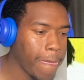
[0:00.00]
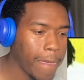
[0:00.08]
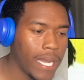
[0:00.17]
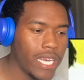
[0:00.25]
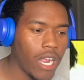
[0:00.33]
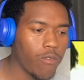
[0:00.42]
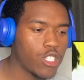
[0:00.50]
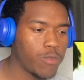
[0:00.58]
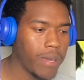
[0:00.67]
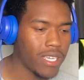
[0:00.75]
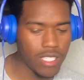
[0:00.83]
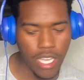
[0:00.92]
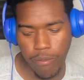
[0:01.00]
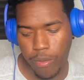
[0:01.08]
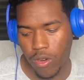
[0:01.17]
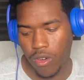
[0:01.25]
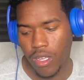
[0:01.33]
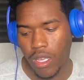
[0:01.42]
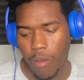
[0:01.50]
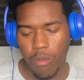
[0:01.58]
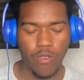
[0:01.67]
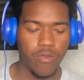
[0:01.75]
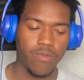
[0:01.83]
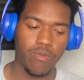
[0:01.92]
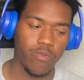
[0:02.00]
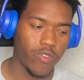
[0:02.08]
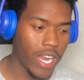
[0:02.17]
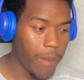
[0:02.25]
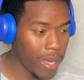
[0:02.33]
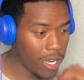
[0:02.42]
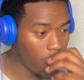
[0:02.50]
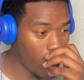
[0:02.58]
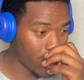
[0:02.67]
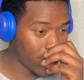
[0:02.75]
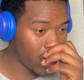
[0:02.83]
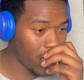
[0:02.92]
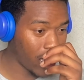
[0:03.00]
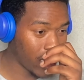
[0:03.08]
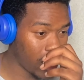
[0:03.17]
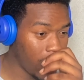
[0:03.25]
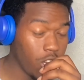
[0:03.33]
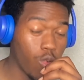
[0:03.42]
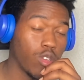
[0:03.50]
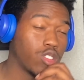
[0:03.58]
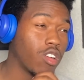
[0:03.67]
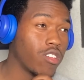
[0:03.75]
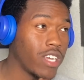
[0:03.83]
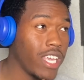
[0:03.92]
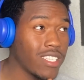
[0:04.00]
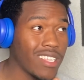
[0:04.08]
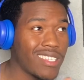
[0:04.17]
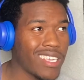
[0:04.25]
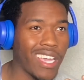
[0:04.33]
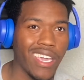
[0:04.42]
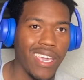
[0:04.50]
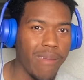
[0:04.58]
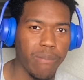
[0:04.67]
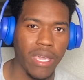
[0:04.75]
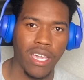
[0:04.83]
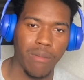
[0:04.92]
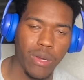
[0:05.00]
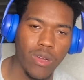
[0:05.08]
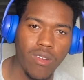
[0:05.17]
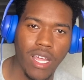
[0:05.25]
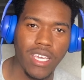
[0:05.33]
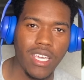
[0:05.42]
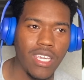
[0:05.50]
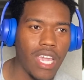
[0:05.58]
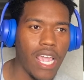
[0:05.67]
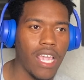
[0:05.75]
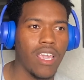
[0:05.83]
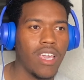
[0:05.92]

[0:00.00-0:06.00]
And I respect that, bro. But for that man to go out to the, like, he doing certain hits, that's like a hitman, bro. Like, he